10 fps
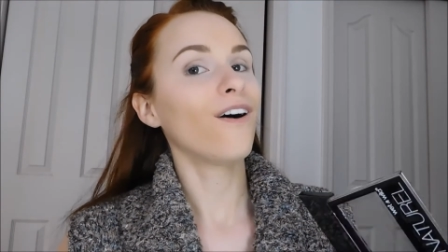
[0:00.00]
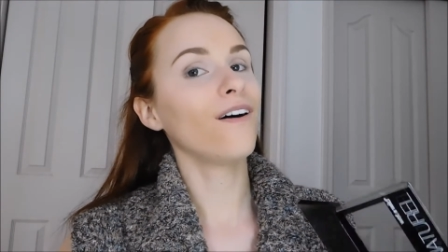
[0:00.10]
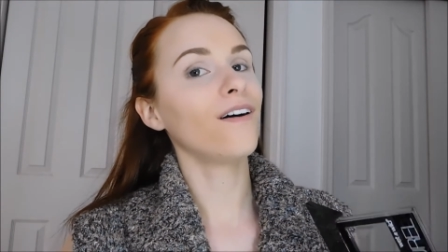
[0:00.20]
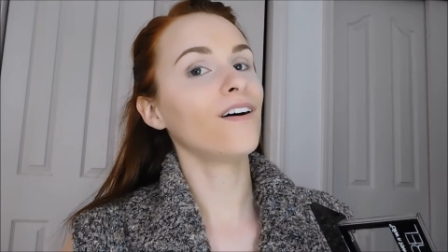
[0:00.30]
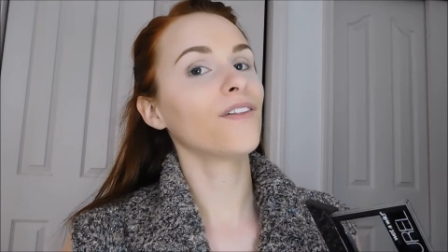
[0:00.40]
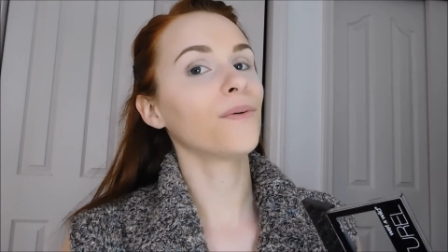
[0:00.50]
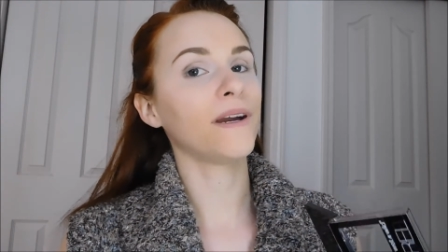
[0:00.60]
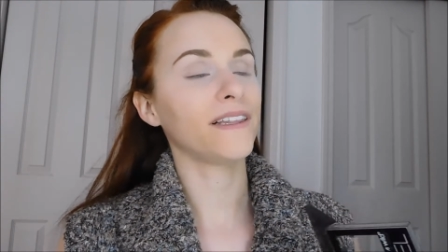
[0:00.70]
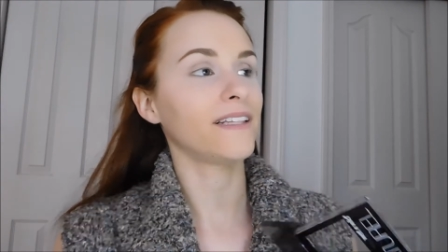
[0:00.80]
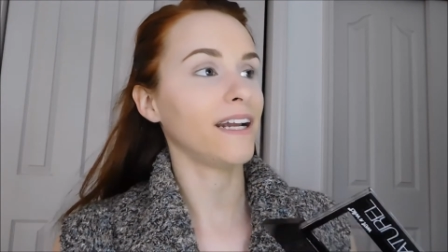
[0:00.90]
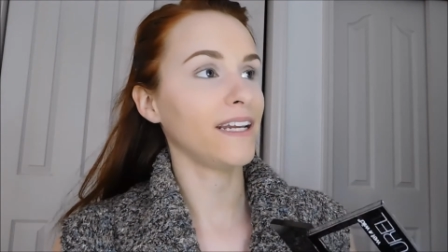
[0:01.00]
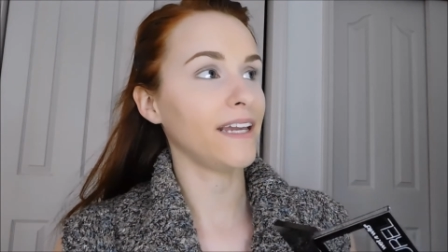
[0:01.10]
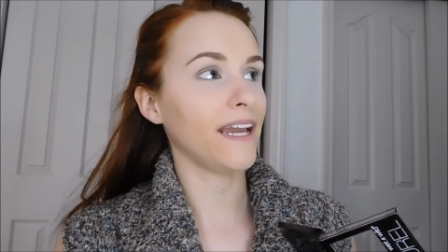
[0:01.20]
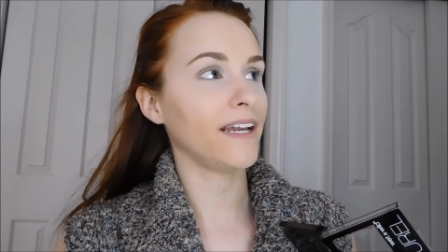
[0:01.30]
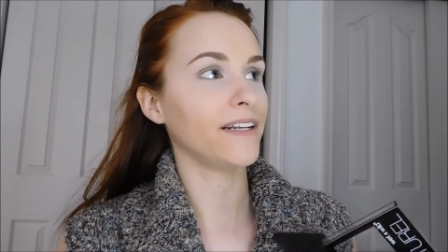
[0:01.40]
all the weight that I
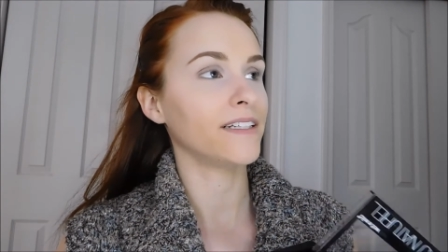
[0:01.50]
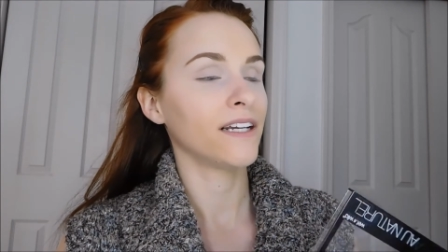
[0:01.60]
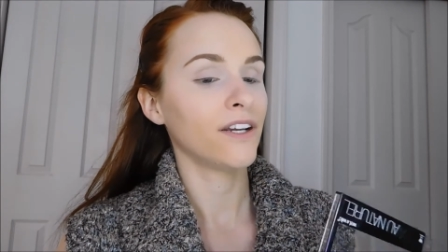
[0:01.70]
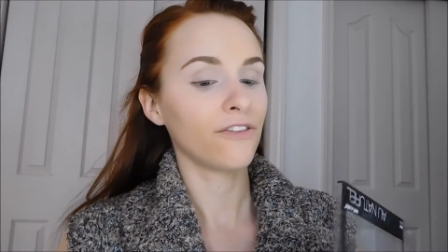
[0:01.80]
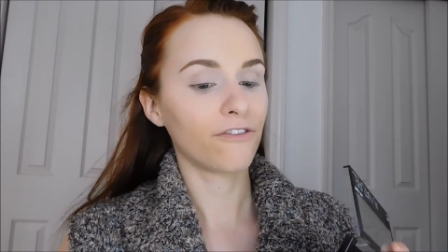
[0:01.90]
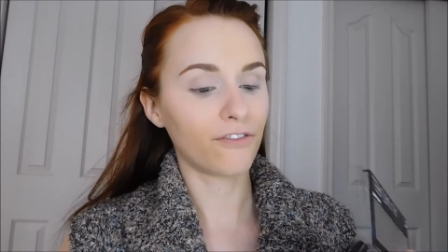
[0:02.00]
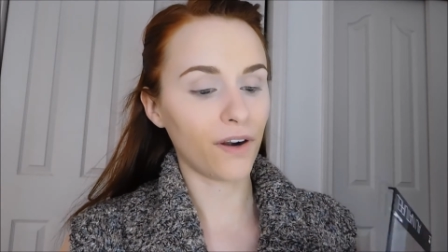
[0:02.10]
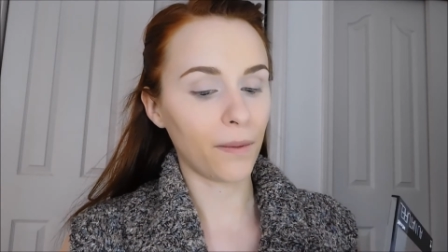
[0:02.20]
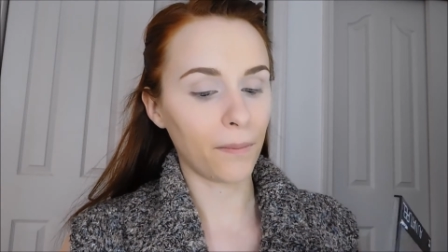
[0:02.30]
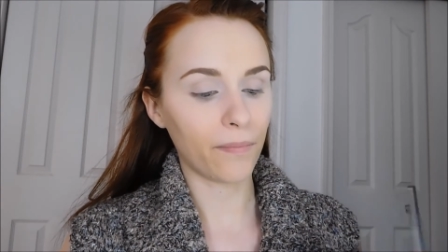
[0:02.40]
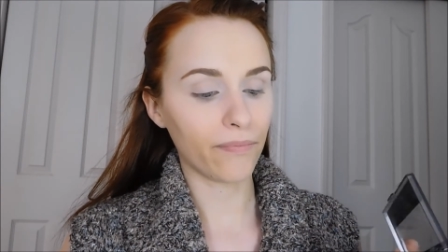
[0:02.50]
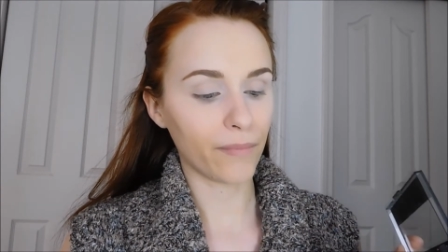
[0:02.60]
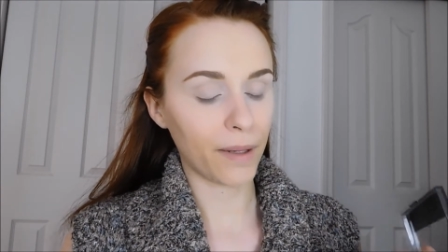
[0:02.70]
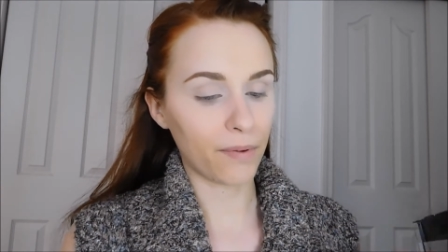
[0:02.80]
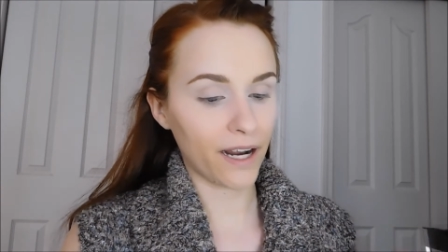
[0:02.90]
gained from
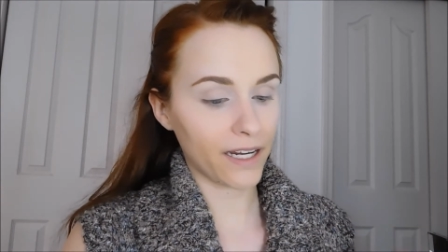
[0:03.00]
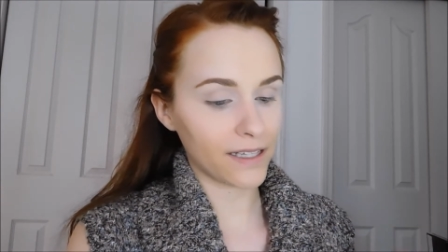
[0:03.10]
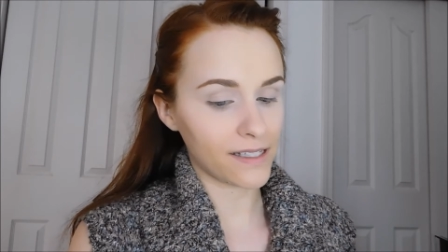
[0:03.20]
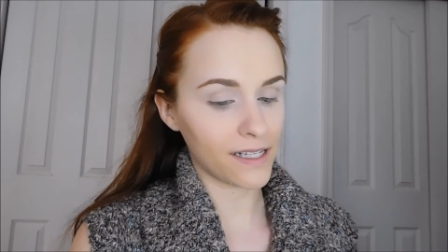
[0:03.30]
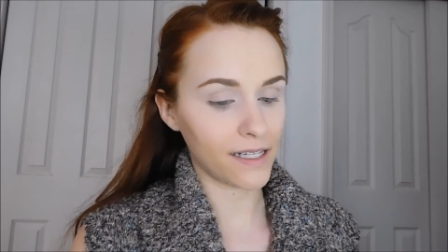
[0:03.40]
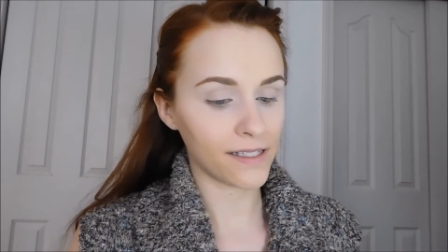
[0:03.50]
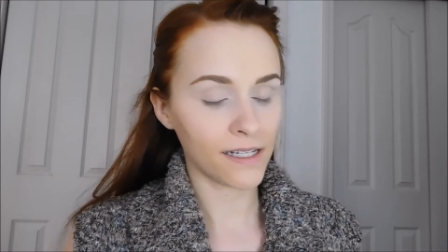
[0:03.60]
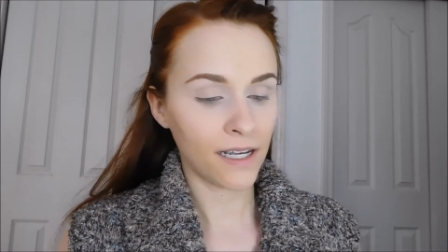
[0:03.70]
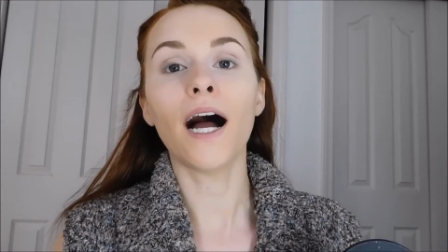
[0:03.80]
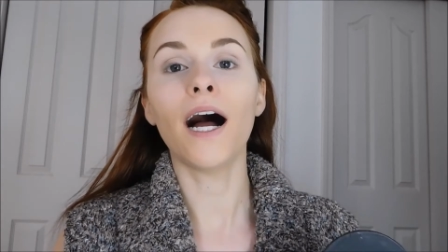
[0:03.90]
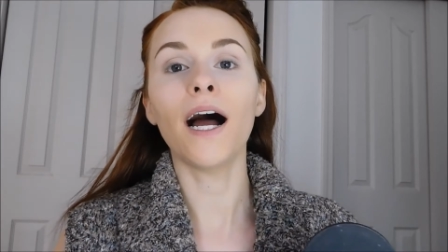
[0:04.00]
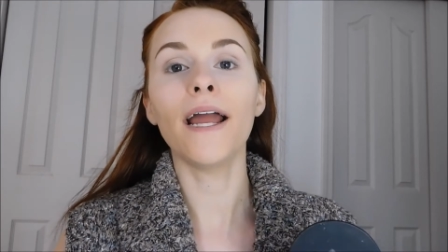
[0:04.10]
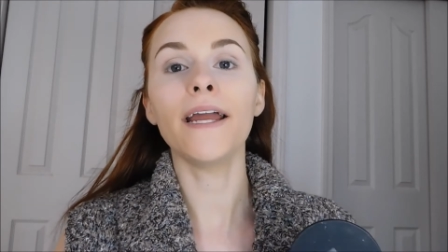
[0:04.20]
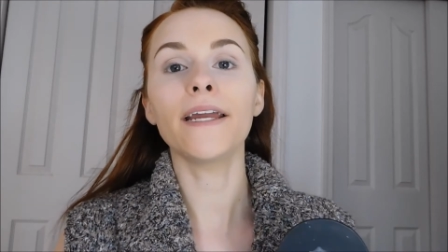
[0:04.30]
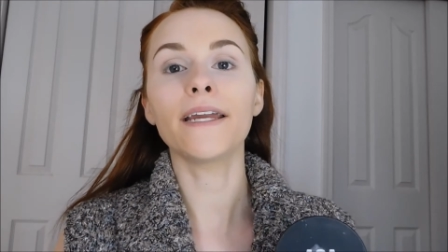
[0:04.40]
my pregnancies.
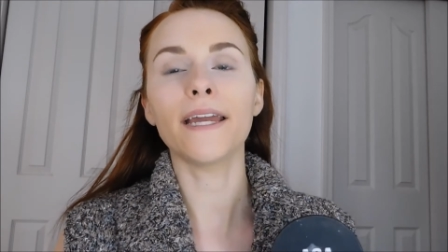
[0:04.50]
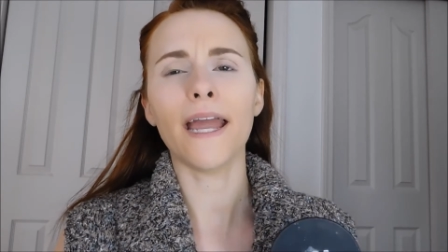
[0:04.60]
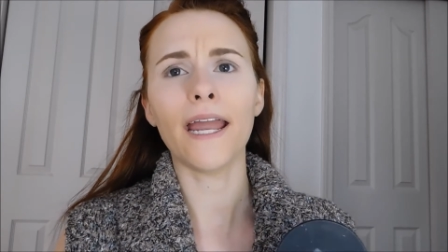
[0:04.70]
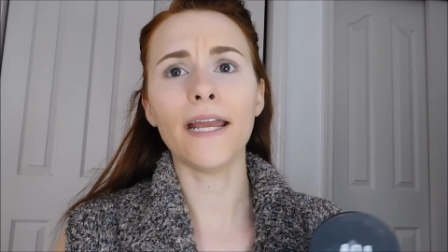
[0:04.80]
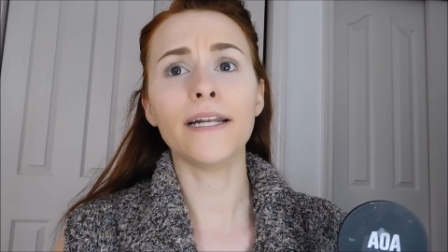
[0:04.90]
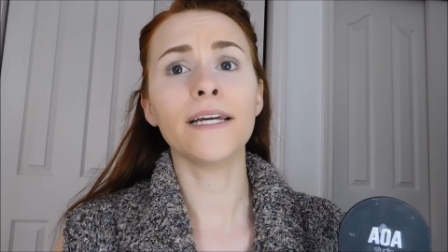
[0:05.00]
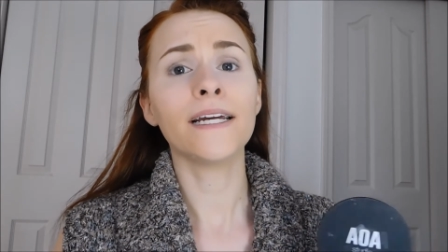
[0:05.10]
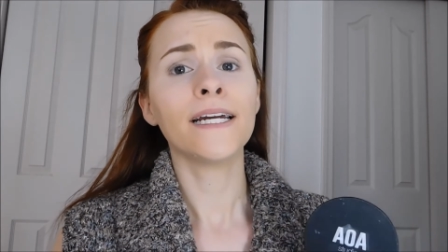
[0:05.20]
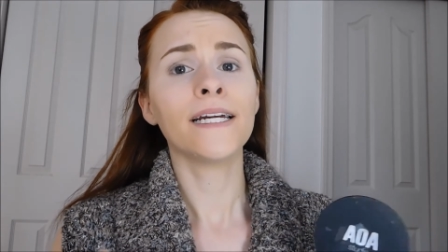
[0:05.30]
I gained